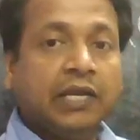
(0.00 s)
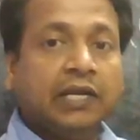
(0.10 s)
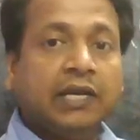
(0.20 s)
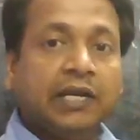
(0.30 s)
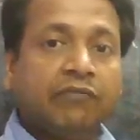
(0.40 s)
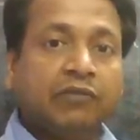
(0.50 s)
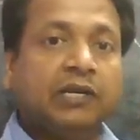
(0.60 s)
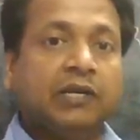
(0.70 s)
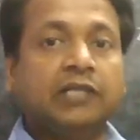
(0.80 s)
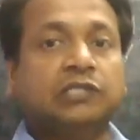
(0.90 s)
in a
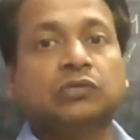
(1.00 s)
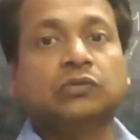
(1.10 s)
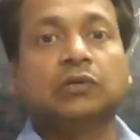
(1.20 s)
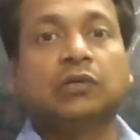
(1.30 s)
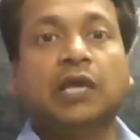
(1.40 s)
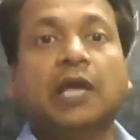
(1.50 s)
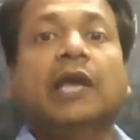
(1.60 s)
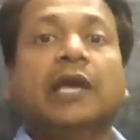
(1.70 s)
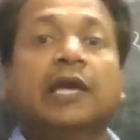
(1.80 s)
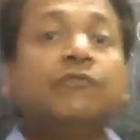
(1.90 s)
definite ratio.
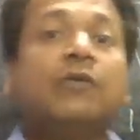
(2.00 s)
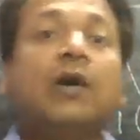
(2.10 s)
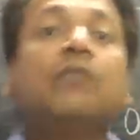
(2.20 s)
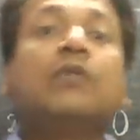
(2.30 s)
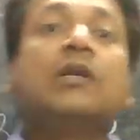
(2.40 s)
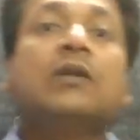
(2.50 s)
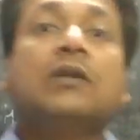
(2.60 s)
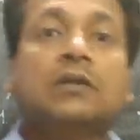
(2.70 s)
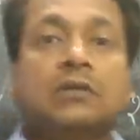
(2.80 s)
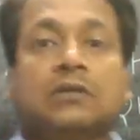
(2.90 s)
If our
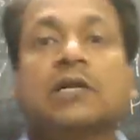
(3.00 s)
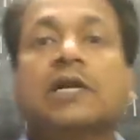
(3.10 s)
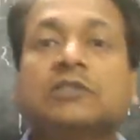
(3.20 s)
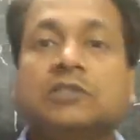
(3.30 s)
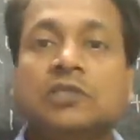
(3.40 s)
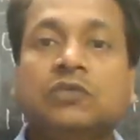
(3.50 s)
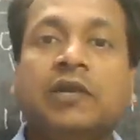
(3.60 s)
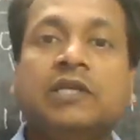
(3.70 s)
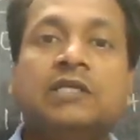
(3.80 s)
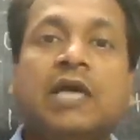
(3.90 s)

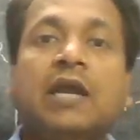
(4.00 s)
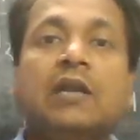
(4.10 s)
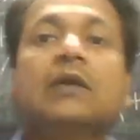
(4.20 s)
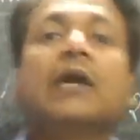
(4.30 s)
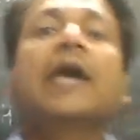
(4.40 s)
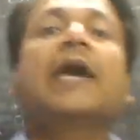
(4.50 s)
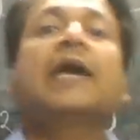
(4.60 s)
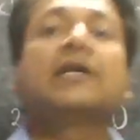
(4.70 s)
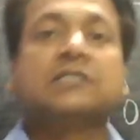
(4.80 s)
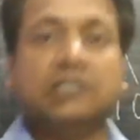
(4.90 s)
constituents are
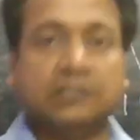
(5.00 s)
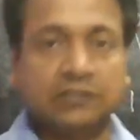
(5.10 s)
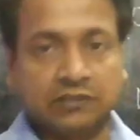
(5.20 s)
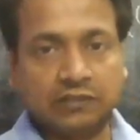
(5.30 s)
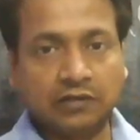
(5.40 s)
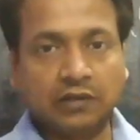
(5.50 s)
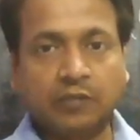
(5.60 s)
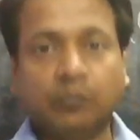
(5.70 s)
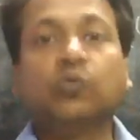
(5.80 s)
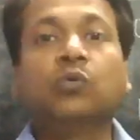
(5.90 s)
excess,
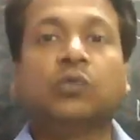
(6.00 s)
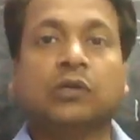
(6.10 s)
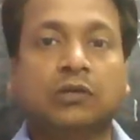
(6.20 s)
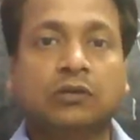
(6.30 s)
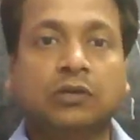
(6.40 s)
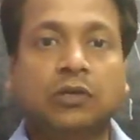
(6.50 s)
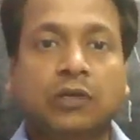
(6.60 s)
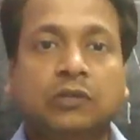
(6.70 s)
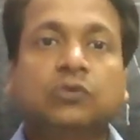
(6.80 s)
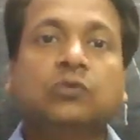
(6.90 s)
more,
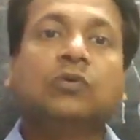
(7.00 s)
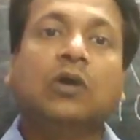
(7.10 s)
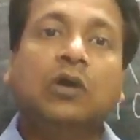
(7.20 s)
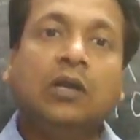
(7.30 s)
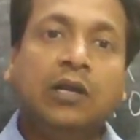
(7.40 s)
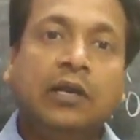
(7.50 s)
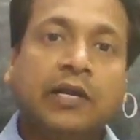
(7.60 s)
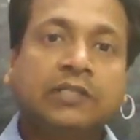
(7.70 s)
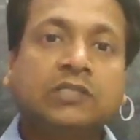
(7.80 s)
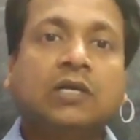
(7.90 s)
so
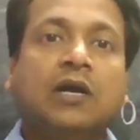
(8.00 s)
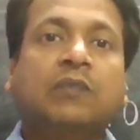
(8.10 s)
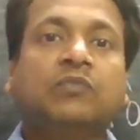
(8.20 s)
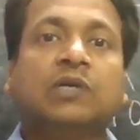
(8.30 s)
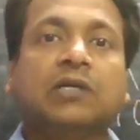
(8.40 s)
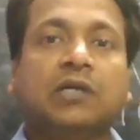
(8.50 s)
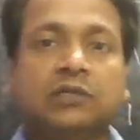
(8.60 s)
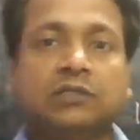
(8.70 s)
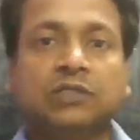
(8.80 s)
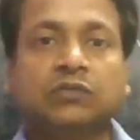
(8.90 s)
rest of the
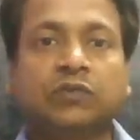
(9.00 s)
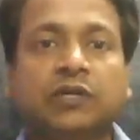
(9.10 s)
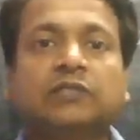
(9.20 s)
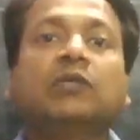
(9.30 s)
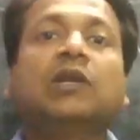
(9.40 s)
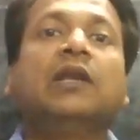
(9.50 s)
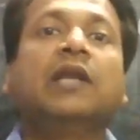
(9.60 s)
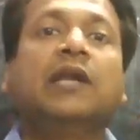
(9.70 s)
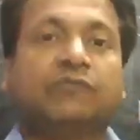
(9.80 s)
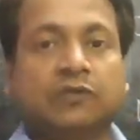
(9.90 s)
constituents will
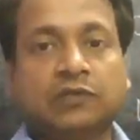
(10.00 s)
left.